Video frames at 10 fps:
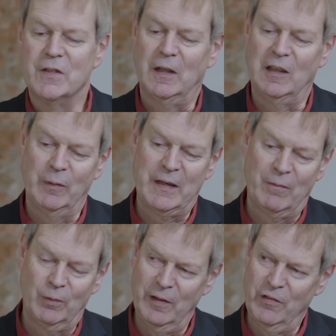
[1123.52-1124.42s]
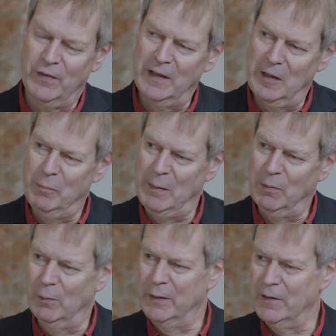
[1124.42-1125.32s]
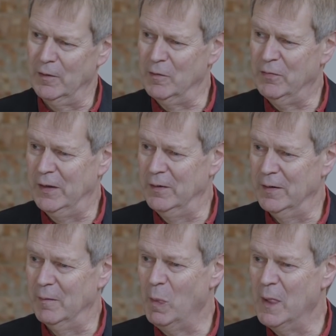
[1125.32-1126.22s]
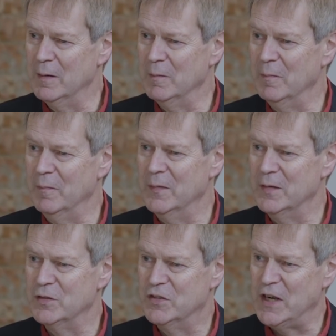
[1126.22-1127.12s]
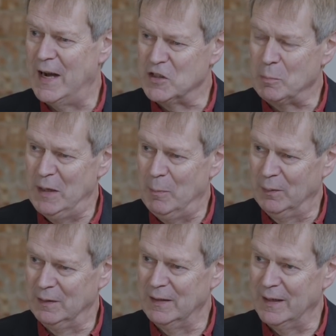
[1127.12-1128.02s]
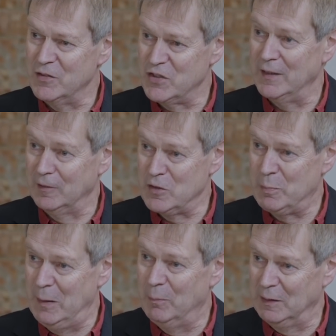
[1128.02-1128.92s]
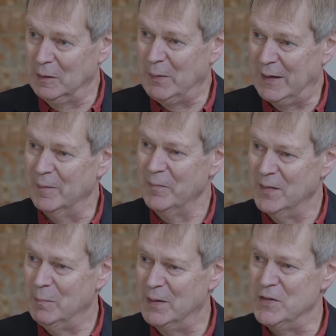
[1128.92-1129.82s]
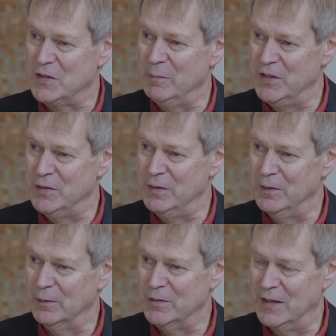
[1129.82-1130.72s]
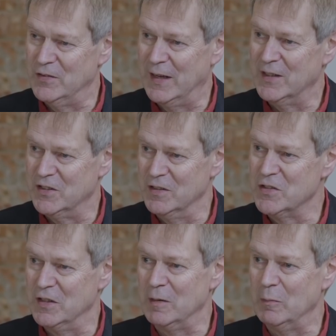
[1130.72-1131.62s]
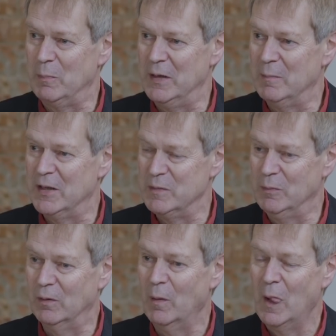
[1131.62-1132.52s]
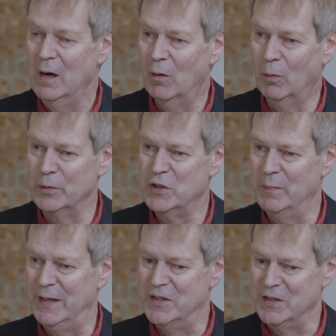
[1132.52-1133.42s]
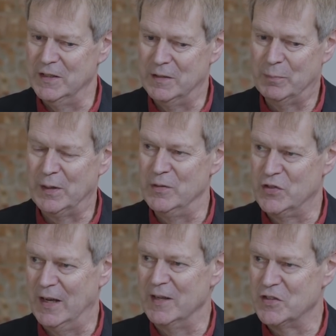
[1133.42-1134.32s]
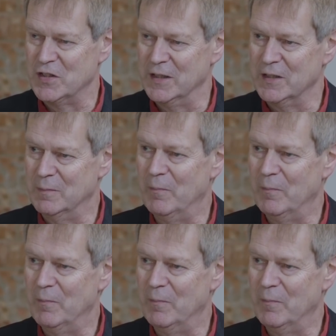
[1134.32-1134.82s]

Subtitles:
TAAL would have all these friendly people who would get on the phone and chat to people like salespeople about, please, can we do your transactions, that it would be a much more automated process that